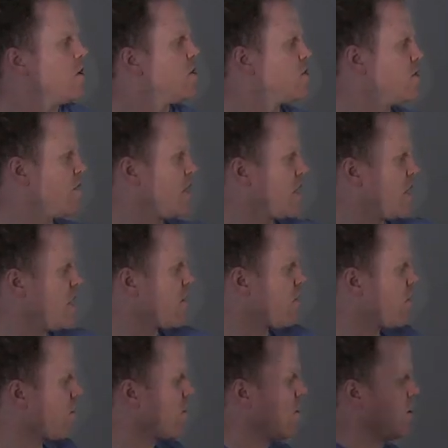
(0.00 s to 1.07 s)
So then
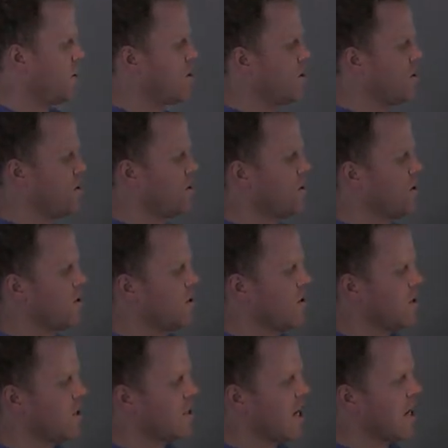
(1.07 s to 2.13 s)
here,
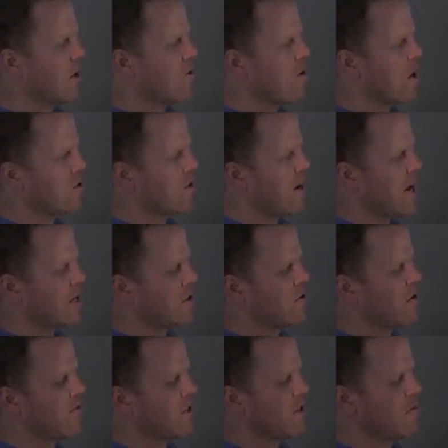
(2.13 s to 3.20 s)
the second quadrant has
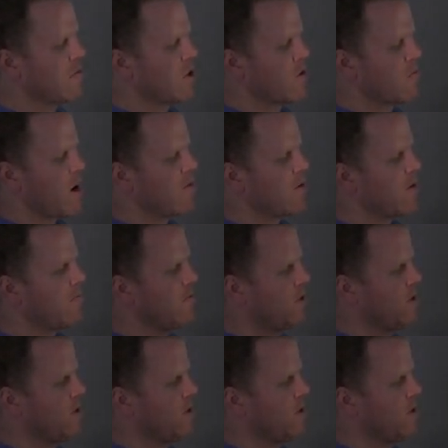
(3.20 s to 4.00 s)
sort of a similar problem.